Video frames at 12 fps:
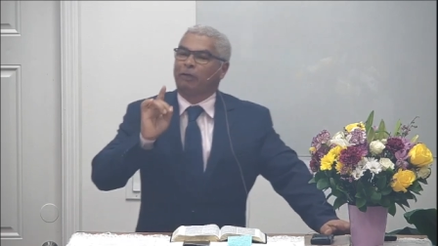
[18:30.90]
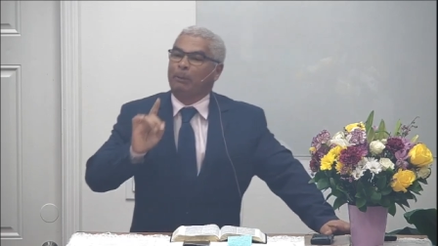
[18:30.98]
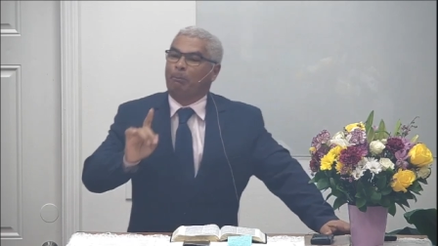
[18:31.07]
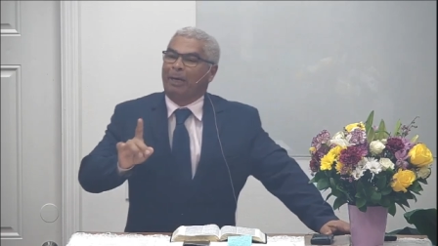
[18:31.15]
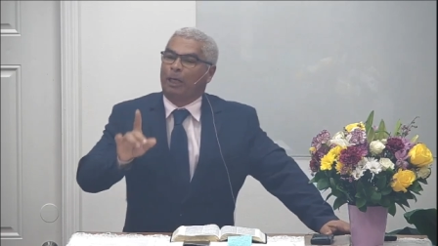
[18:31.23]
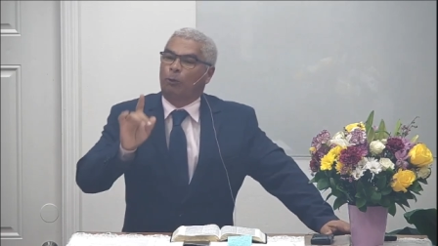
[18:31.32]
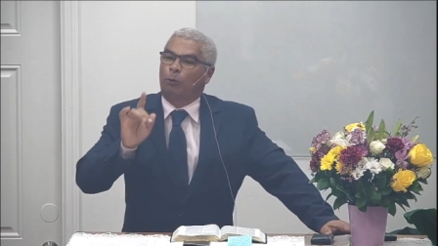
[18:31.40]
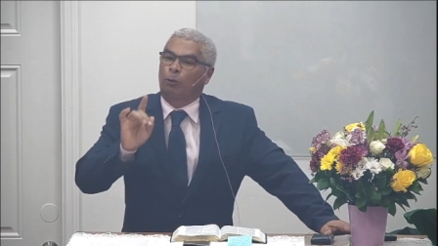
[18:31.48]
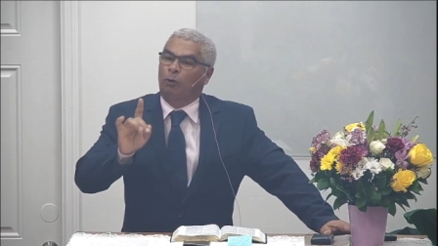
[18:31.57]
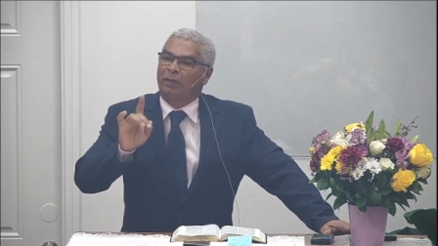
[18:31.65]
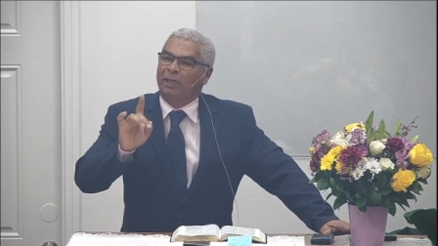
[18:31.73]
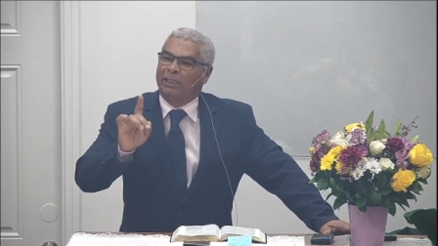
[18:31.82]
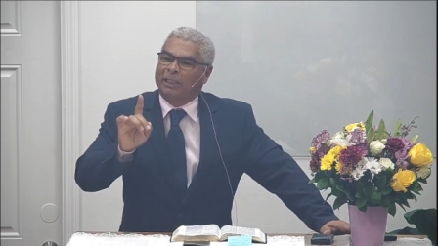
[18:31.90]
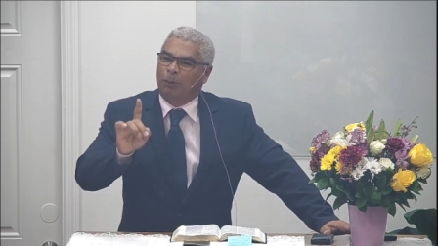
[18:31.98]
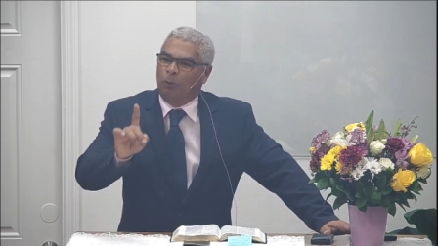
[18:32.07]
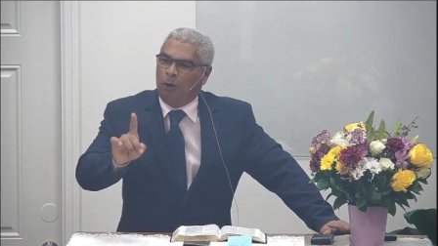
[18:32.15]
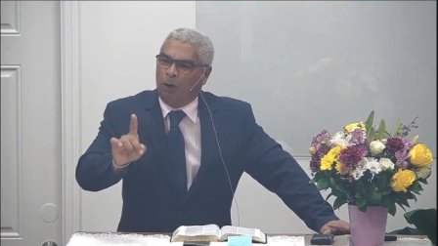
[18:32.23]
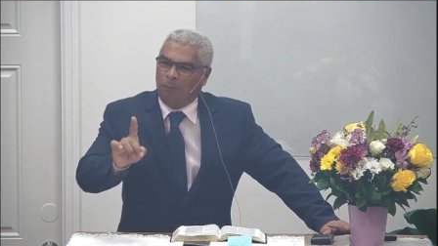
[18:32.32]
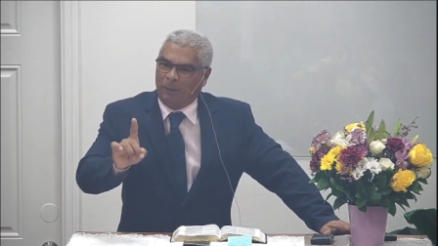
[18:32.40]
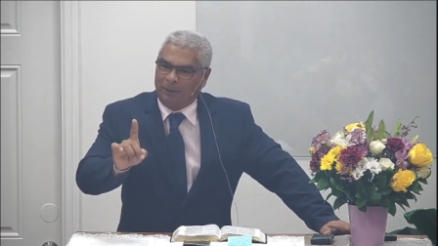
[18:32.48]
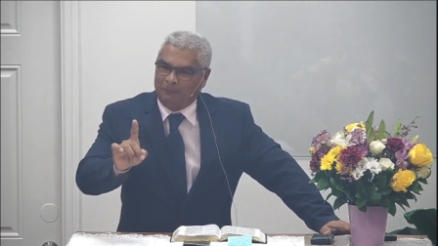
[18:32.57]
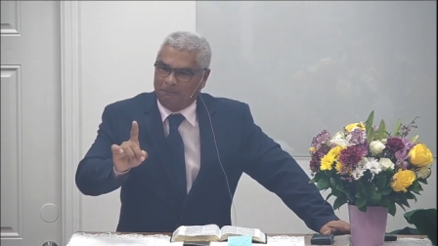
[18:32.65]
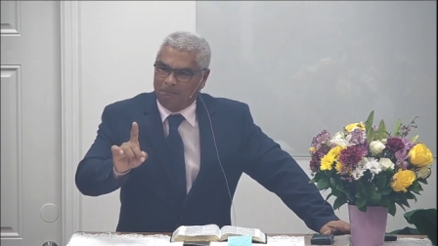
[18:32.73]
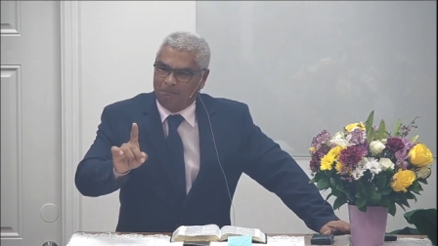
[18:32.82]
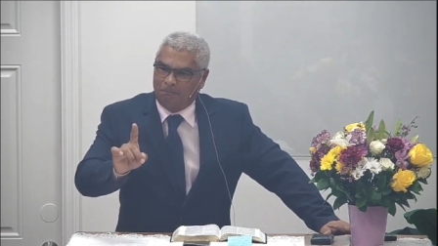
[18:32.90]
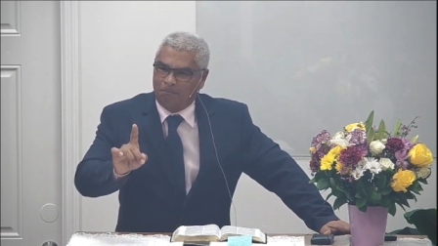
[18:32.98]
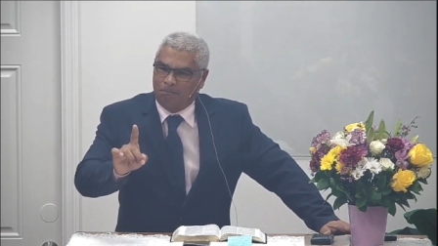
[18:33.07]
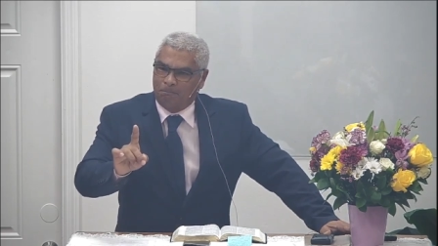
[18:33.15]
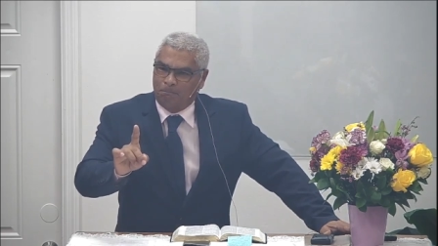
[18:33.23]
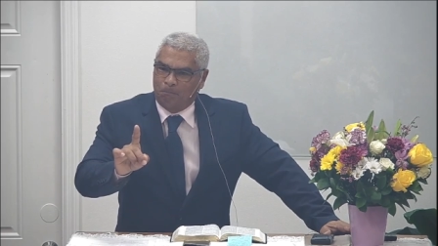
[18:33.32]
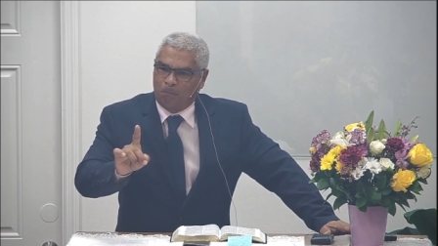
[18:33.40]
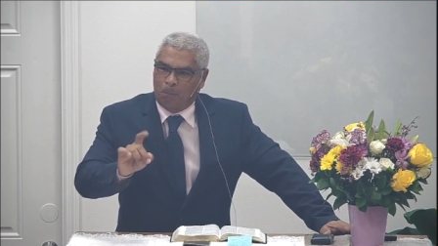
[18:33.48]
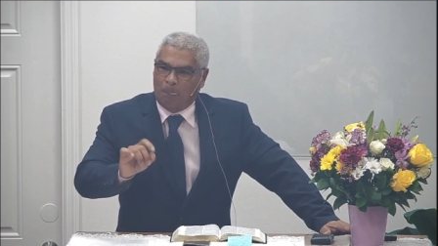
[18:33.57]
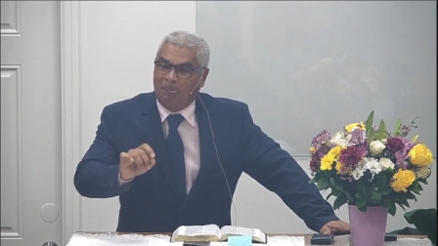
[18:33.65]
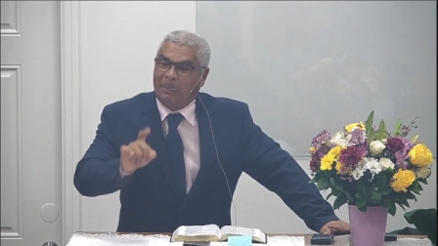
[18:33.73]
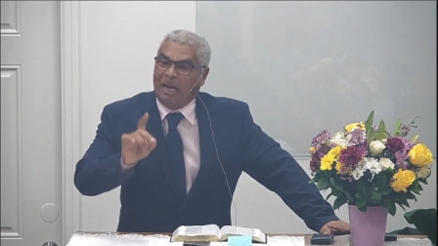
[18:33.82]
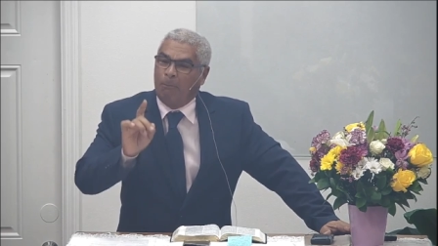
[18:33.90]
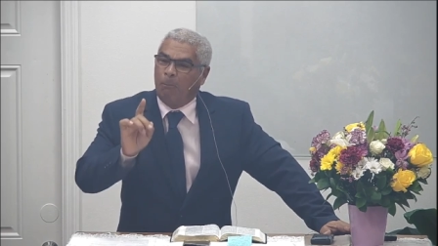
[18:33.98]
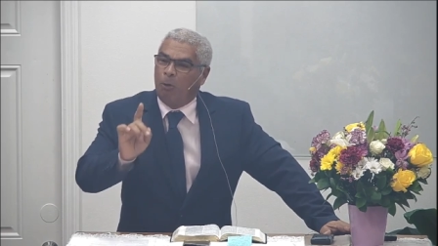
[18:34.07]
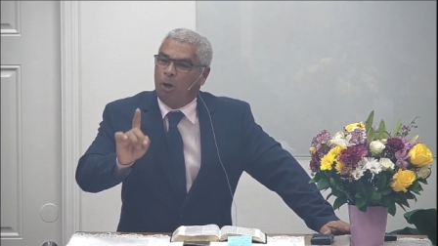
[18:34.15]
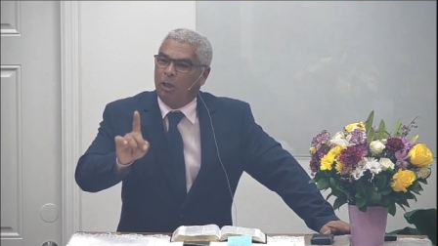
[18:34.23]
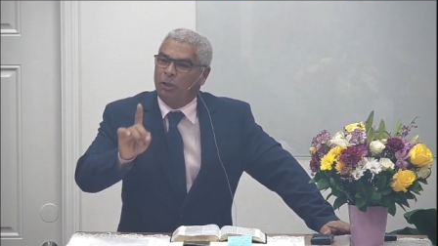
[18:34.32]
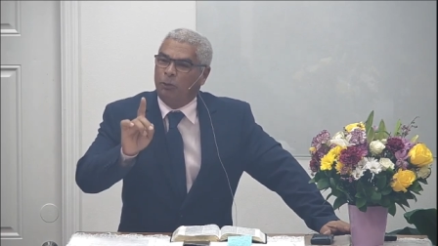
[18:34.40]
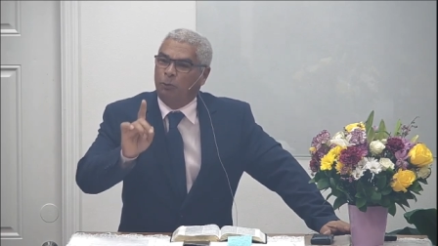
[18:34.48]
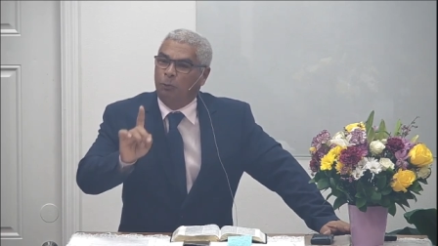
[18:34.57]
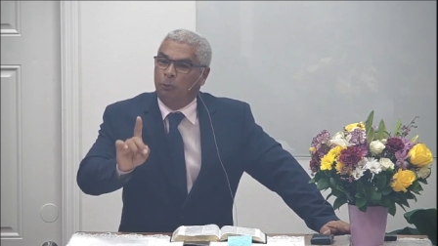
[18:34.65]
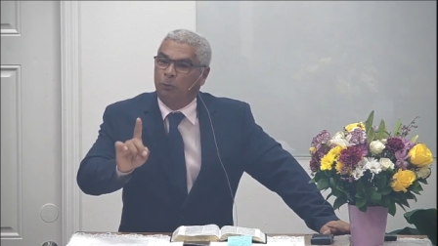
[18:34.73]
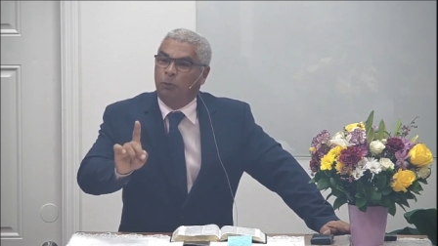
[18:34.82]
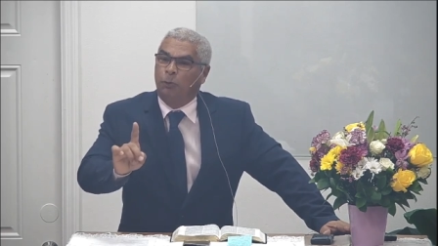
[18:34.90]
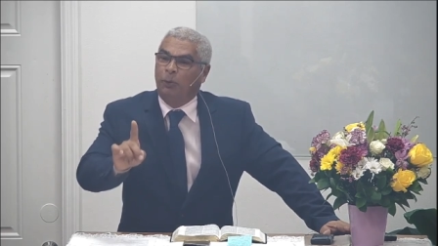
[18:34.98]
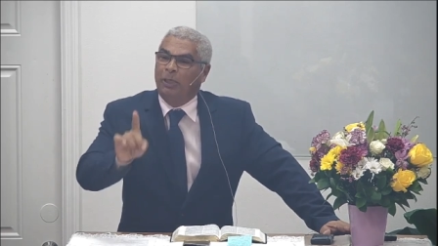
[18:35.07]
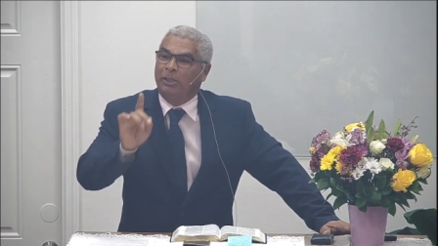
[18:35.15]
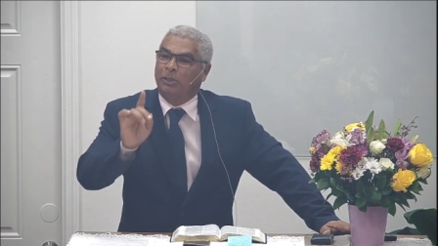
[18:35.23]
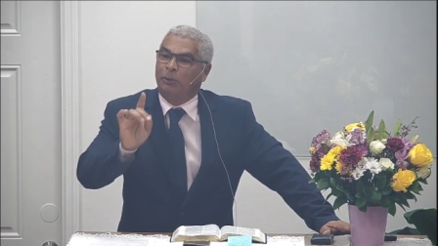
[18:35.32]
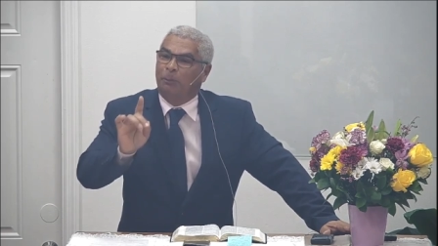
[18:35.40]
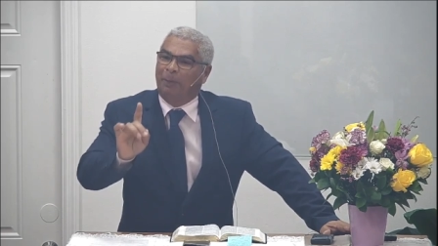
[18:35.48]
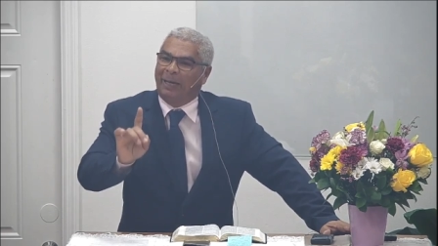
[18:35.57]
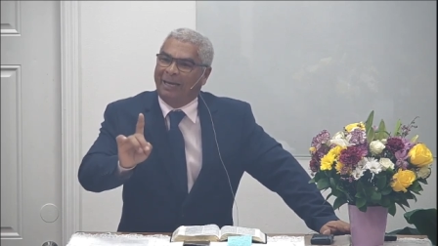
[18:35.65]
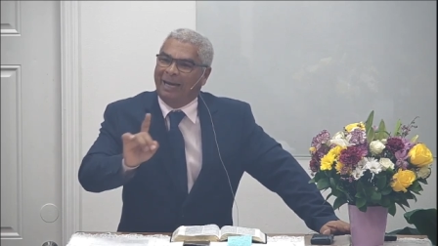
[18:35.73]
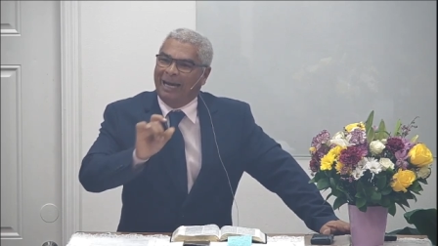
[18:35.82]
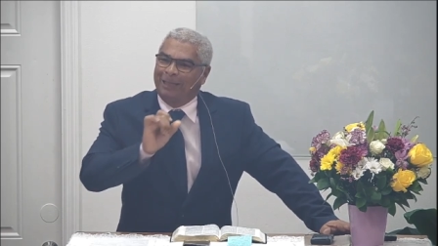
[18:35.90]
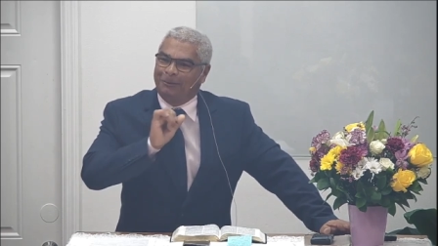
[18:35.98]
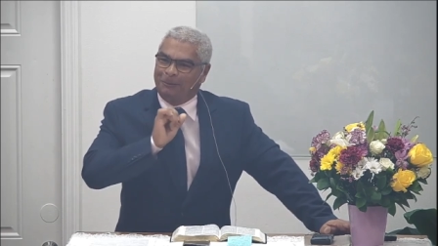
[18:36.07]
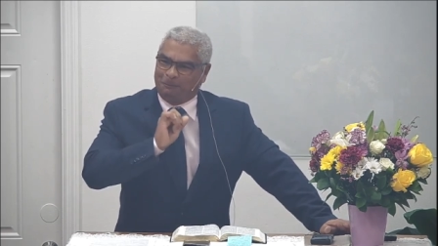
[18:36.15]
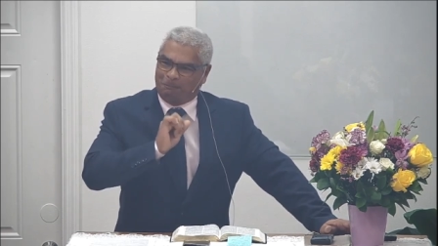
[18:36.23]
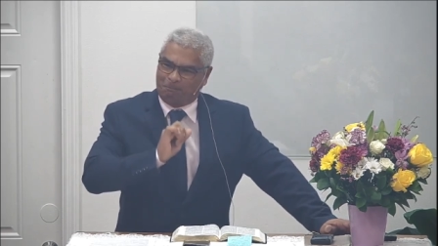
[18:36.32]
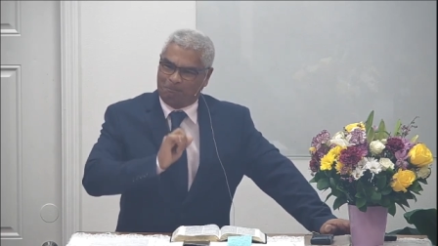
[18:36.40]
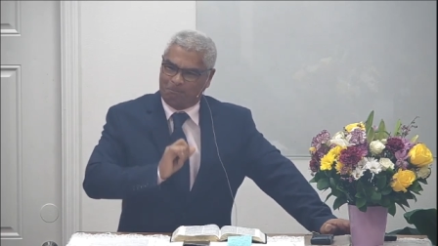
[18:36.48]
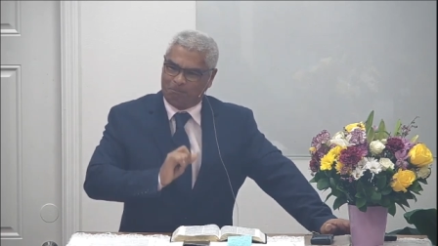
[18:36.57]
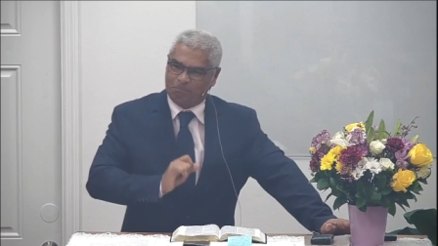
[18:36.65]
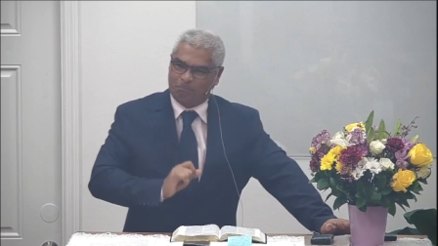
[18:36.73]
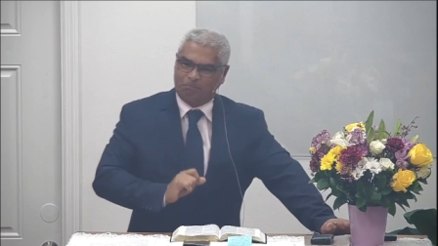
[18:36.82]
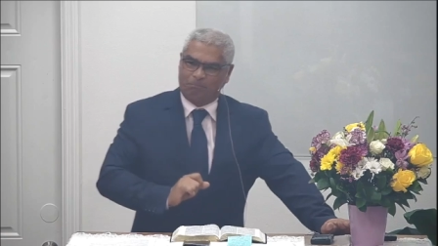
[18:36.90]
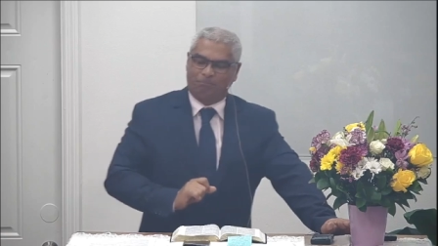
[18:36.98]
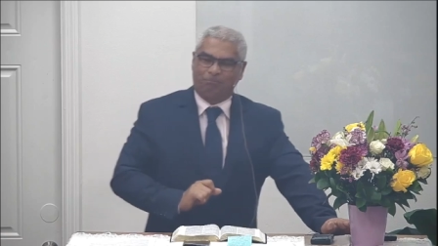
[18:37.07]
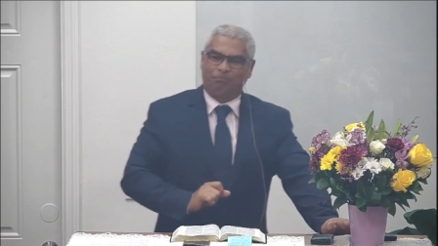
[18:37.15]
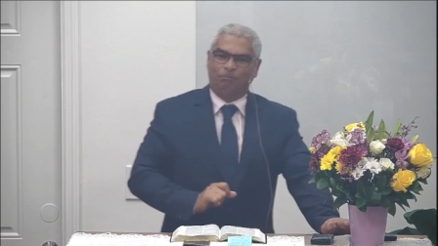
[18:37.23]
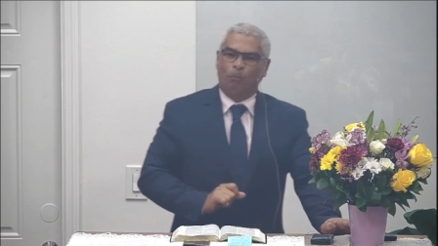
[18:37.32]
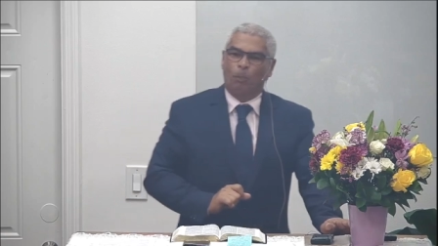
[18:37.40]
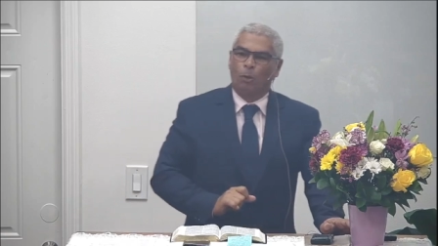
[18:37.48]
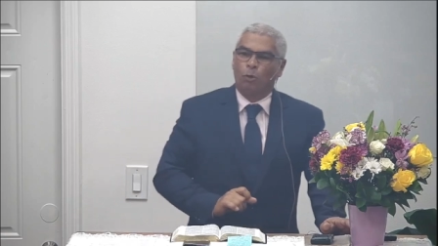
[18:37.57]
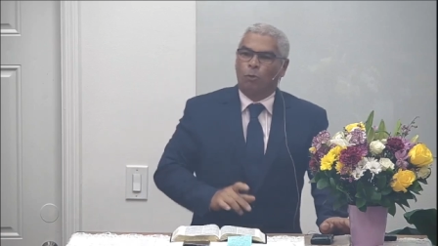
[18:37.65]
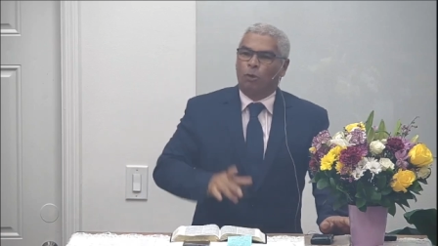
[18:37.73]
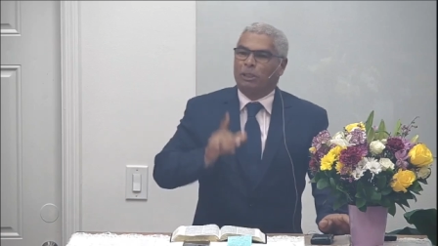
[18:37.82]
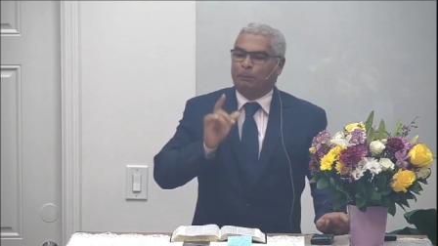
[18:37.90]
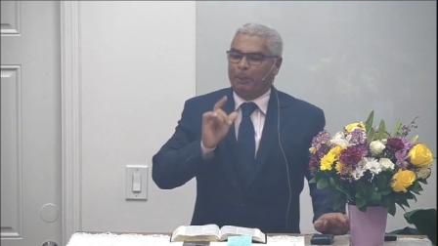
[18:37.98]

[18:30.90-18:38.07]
And the Holy Spirit comes to convince men of sin and judgment and sin